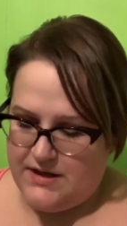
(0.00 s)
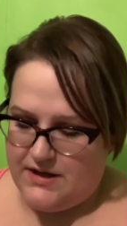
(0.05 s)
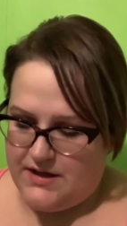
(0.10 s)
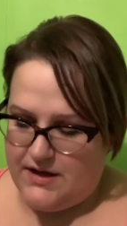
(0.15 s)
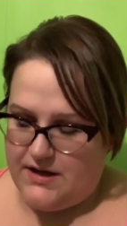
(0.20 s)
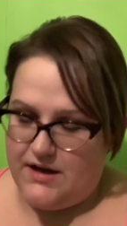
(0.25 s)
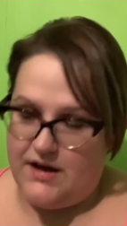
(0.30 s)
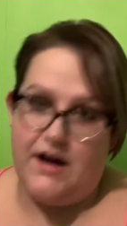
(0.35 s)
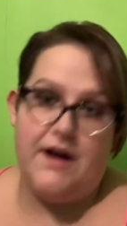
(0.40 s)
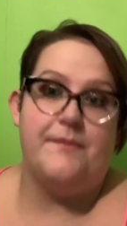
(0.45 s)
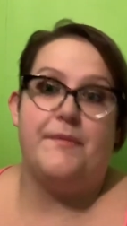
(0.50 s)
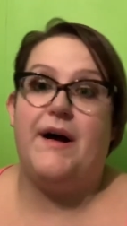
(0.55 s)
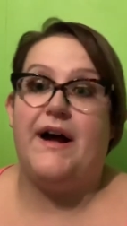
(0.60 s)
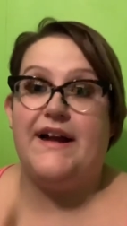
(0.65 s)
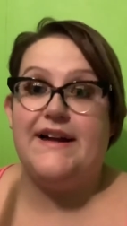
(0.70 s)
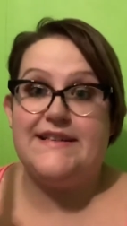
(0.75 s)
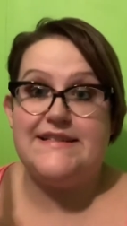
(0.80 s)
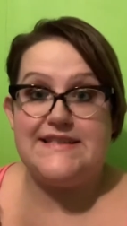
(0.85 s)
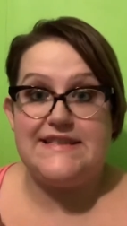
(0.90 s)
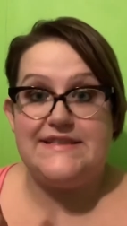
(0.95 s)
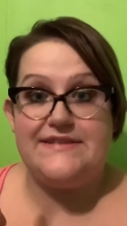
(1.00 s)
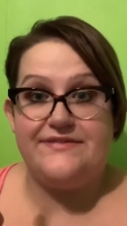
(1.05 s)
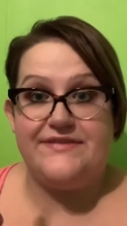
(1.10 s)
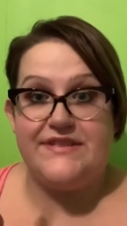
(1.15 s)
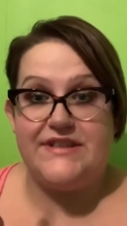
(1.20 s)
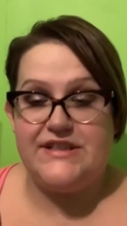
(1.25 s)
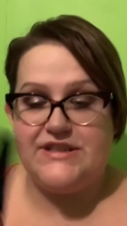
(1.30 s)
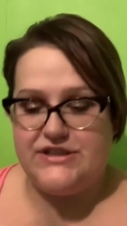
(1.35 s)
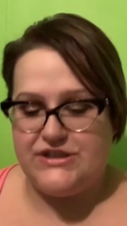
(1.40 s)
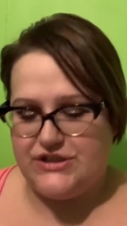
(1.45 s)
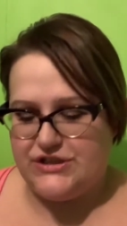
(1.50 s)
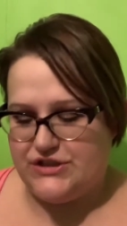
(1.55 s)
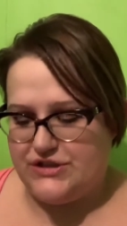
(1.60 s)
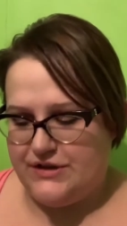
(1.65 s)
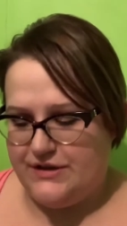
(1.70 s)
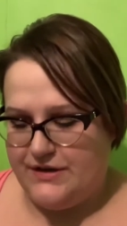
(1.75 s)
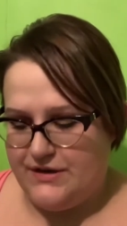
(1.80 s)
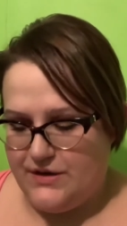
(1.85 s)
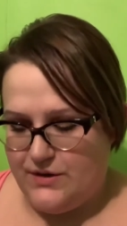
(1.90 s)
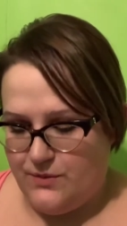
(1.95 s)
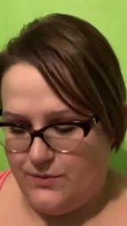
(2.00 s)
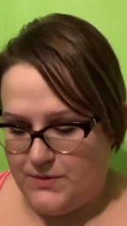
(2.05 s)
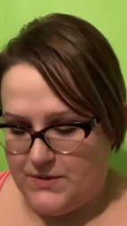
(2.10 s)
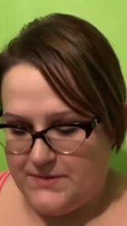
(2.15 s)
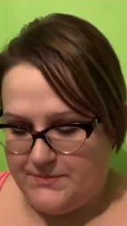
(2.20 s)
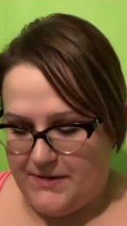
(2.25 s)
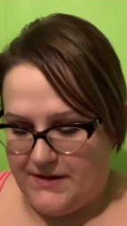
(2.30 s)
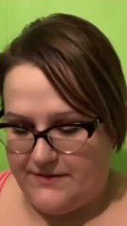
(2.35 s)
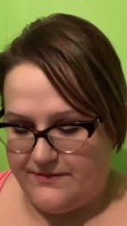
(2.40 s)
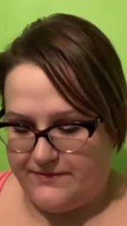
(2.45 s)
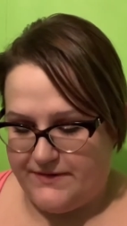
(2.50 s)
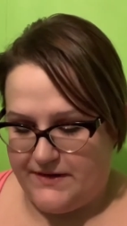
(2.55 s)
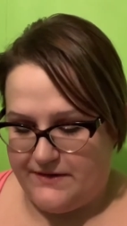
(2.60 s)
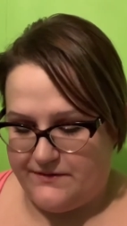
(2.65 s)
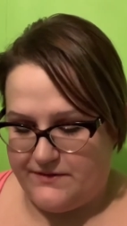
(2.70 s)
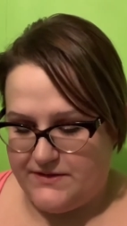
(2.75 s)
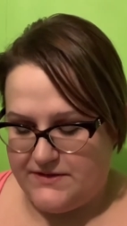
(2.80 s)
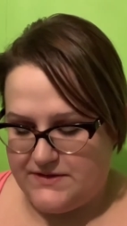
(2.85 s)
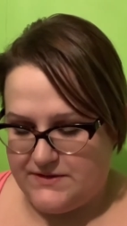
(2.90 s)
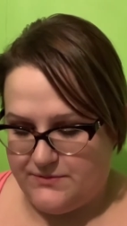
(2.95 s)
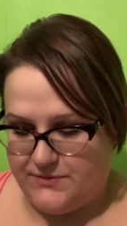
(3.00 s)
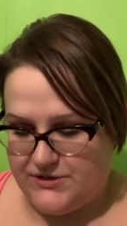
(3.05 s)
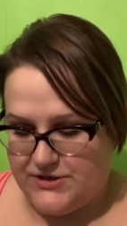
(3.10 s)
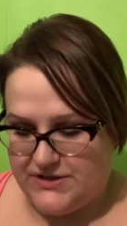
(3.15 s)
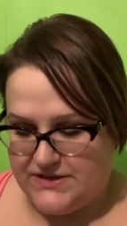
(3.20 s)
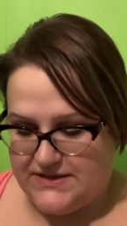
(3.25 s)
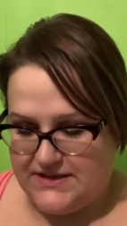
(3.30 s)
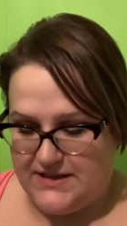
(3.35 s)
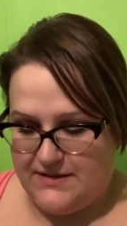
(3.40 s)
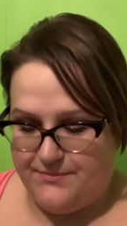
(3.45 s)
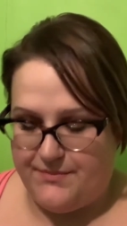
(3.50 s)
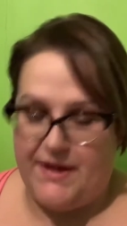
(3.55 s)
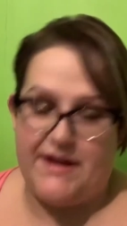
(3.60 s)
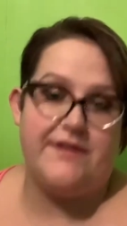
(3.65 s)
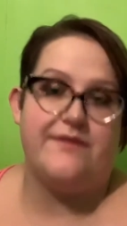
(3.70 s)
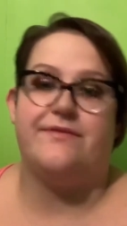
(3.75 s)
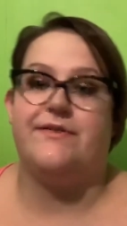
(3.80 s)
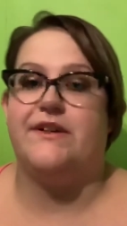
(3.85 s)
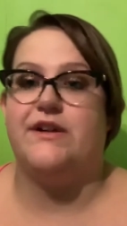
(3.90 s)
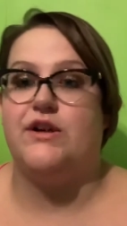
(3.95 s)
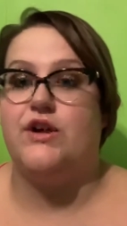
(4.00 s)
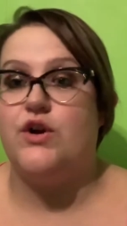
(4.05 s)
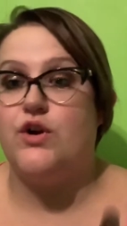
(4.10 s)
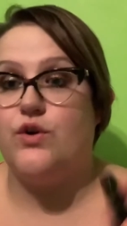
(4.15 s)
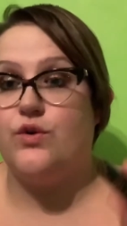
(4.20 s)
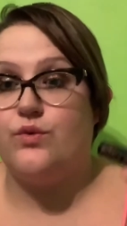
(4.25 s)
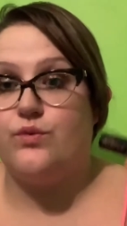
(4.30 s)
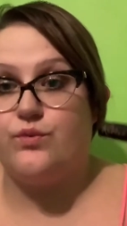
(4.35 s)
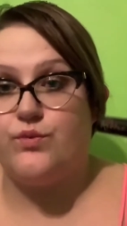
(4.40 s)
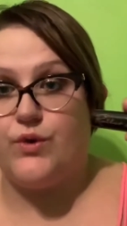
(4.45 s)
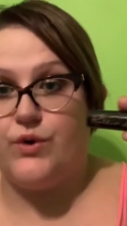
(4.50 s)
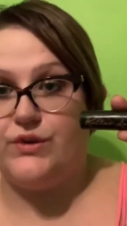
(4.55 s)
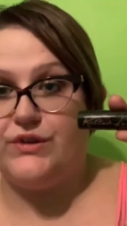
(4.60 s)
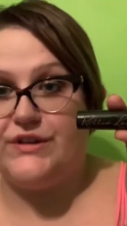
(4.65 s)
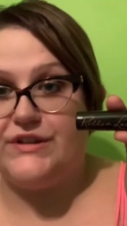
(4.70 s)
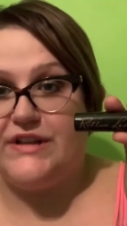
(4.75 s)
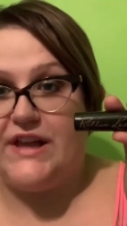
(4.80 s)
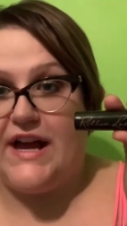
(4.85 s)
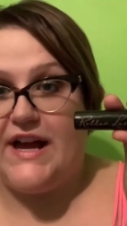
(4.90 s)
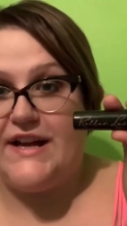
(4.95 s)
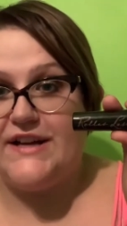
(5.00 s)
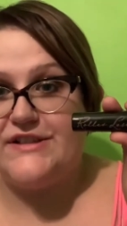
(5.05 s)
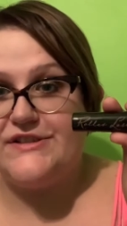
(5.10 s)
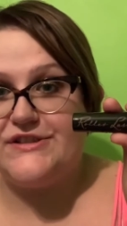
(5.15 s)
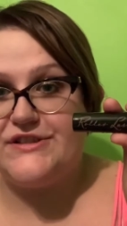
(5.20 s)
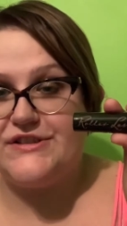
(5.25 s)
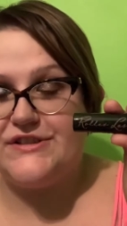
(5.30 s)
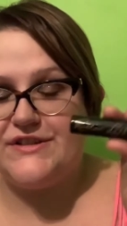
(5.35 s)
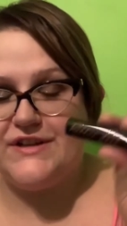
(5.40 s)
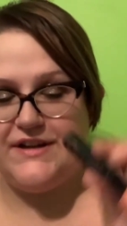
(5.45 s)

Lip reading: I did finish one of my favorites, which is the Benefit Roller Lash.